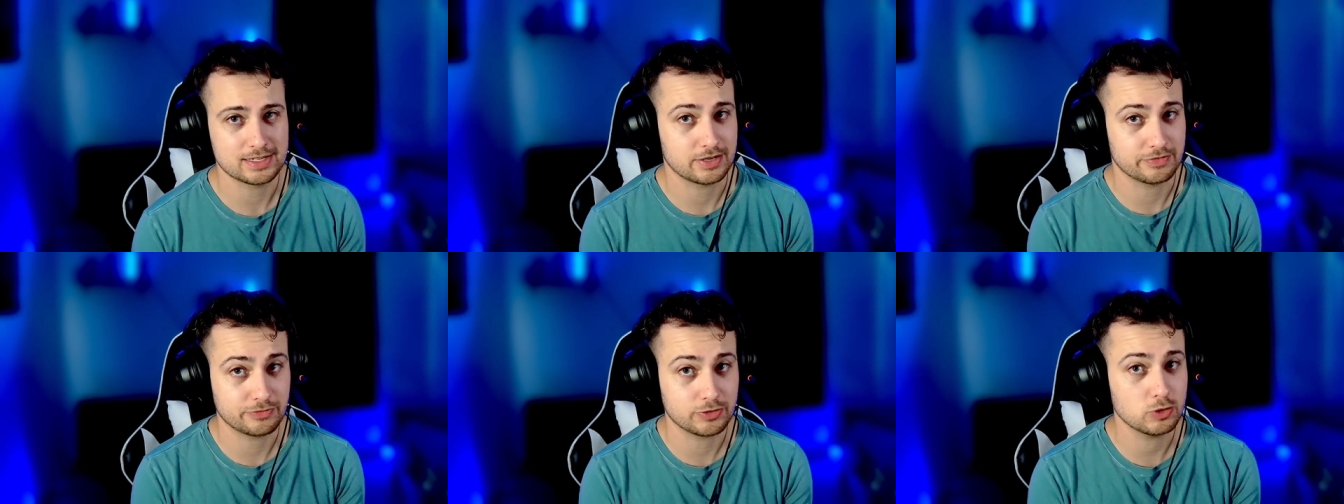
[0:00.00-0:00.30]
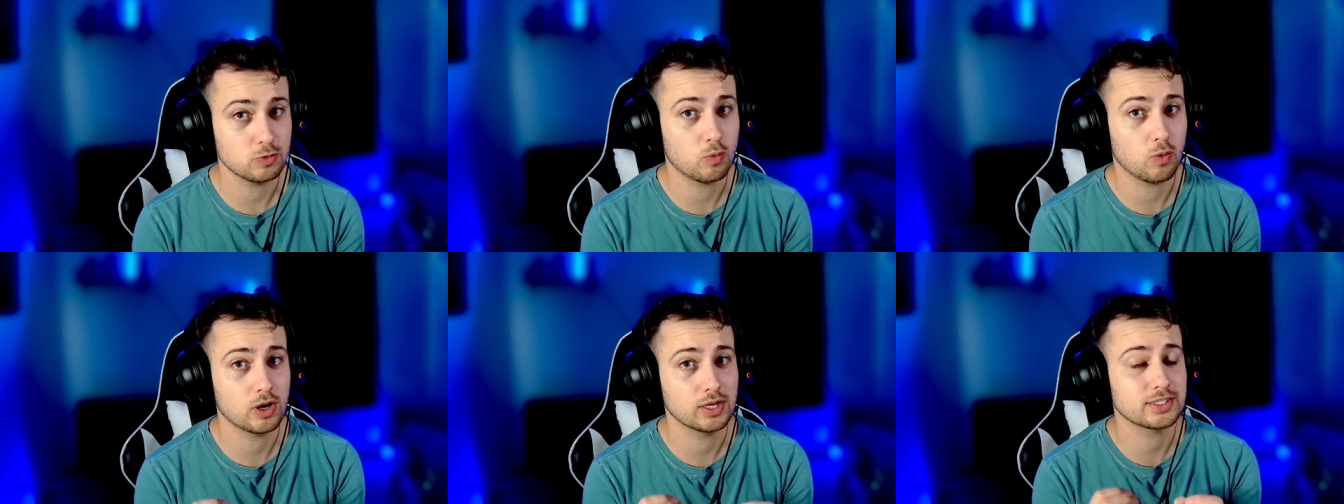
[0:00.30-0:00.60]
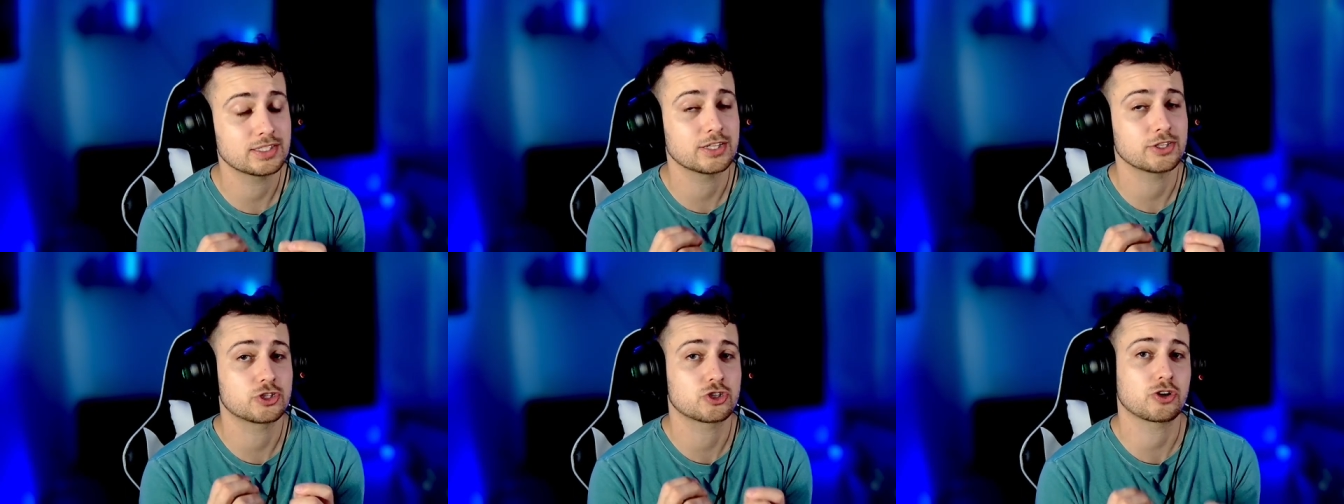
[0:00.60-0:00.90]
If you want
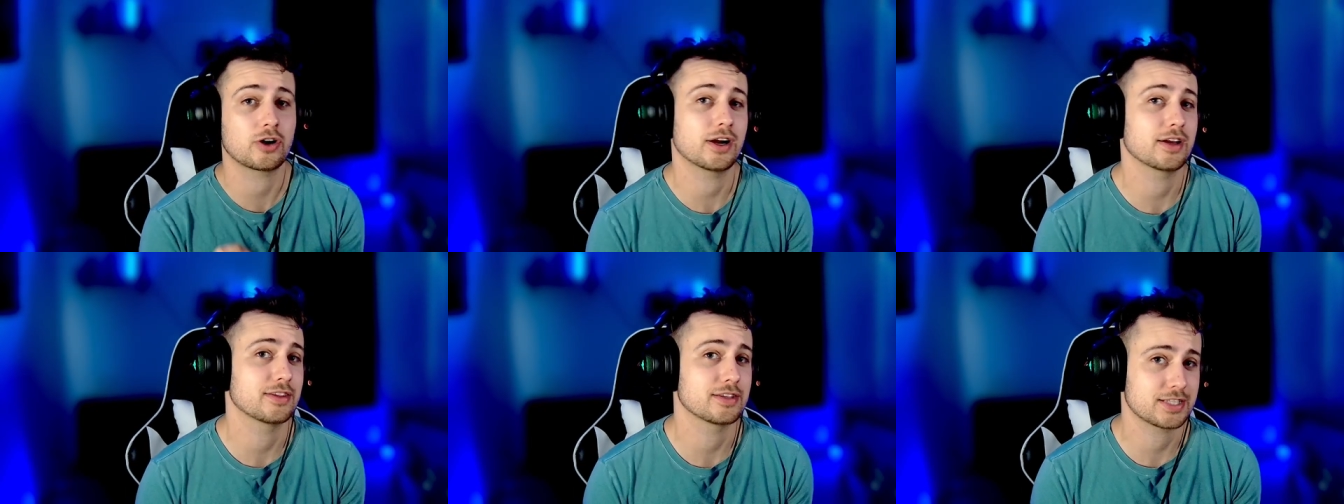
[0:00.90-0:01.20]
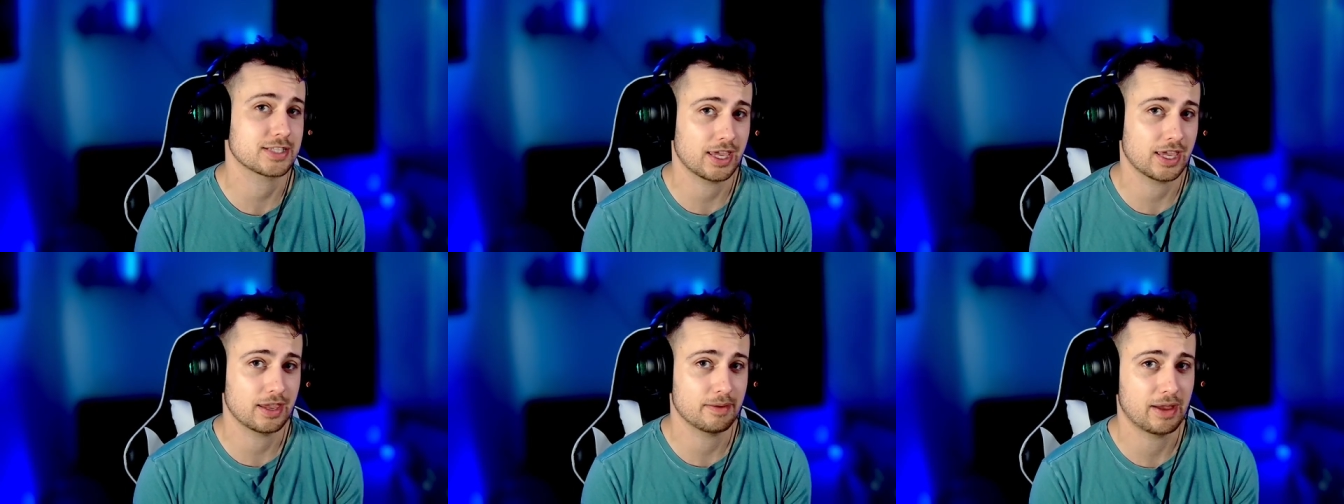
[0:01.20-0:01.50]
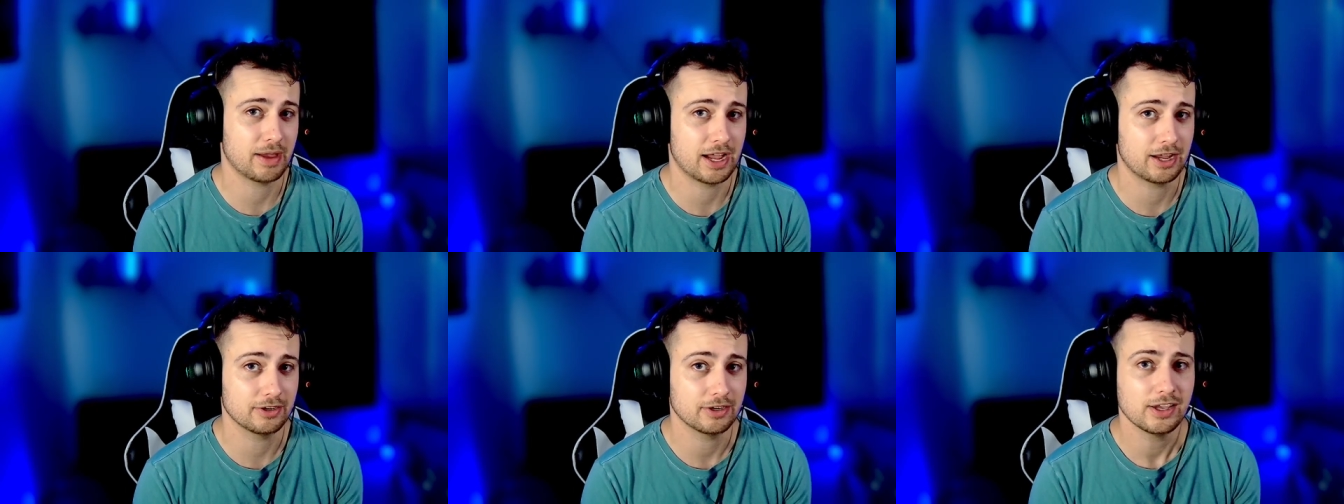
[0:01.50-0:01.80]
to try this game
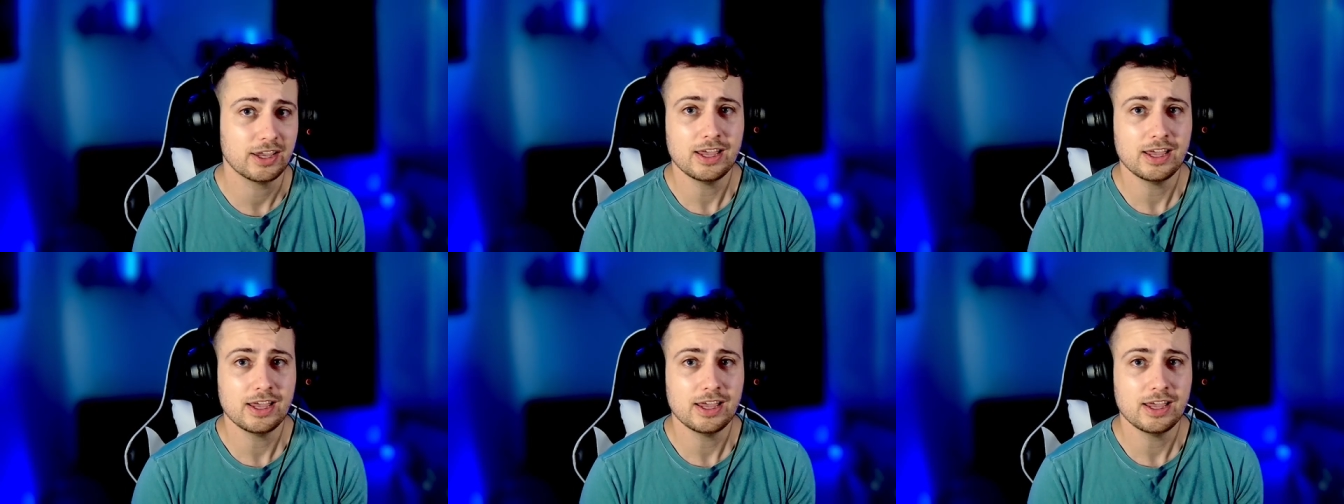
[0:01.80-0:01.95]
out,